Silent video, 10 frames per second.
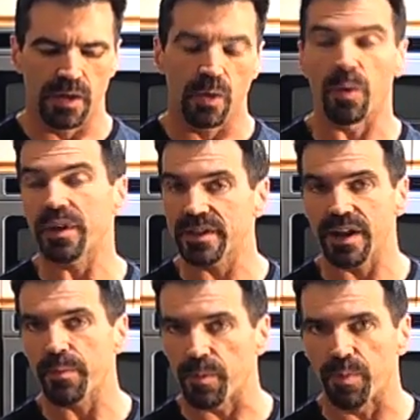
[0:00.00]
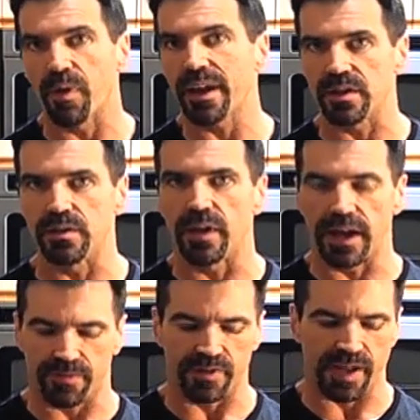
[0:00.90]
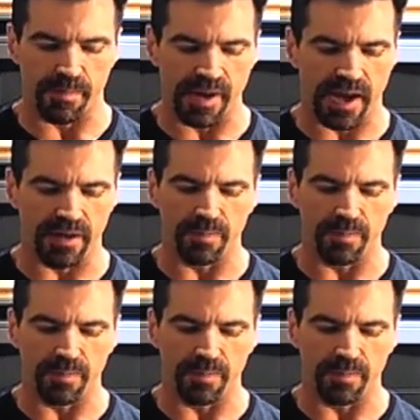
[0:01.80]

or any type of bread you like for that matter.